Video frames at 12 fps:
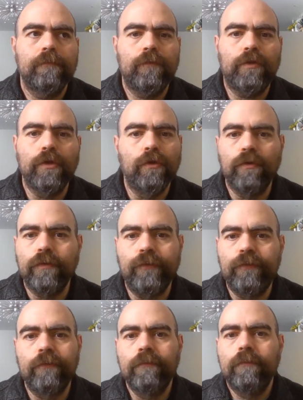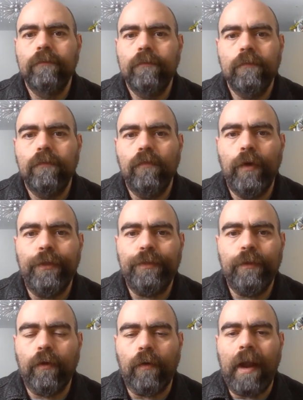dudes with
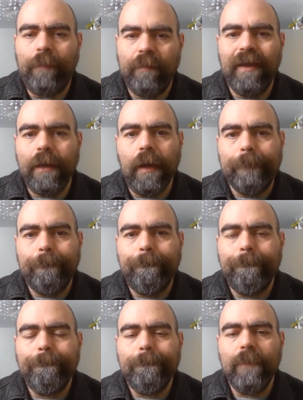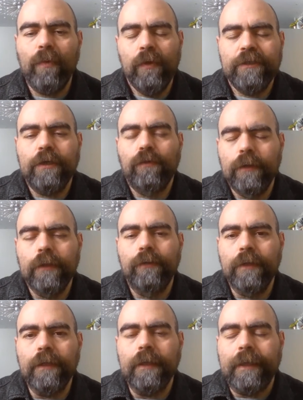crappy makeup, which I
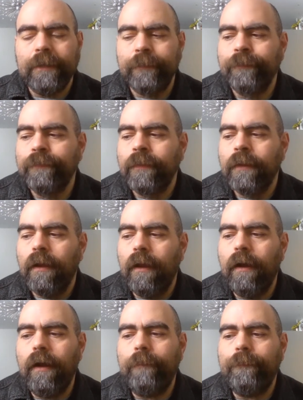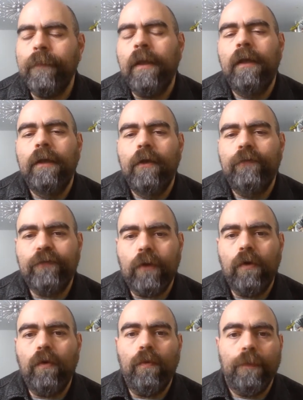really liked. Um,
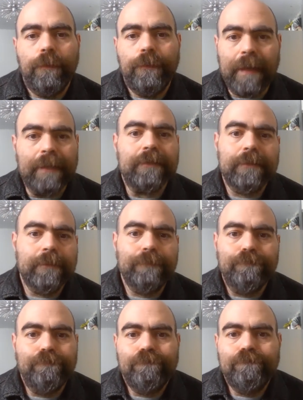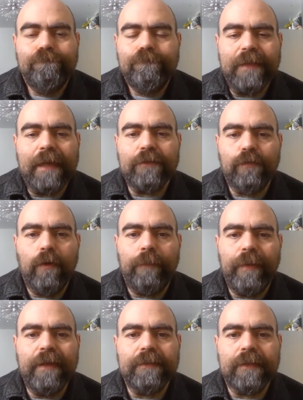so that's
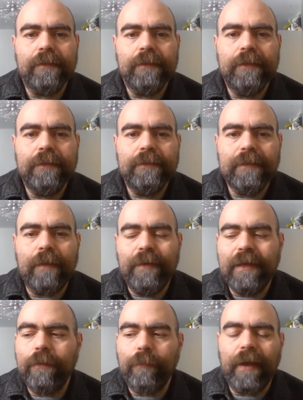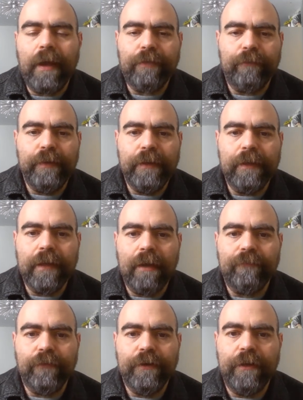what basically set me down the path of playing
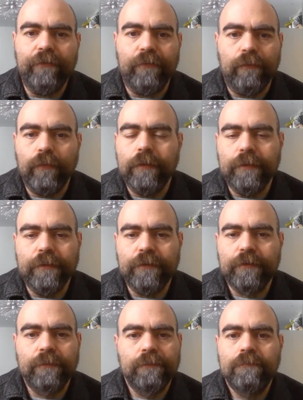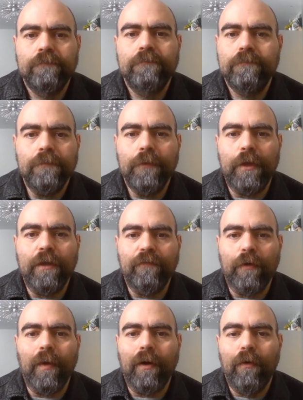Confrontation, was looking
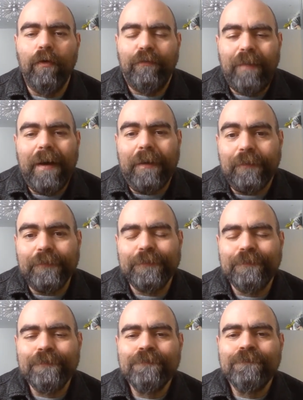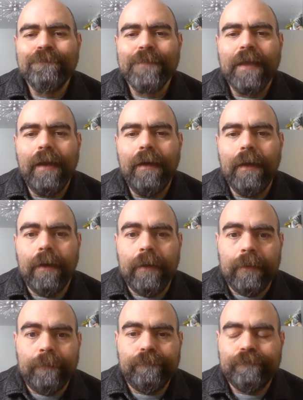for werewolf models.
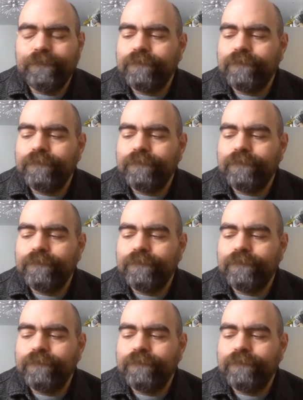Um,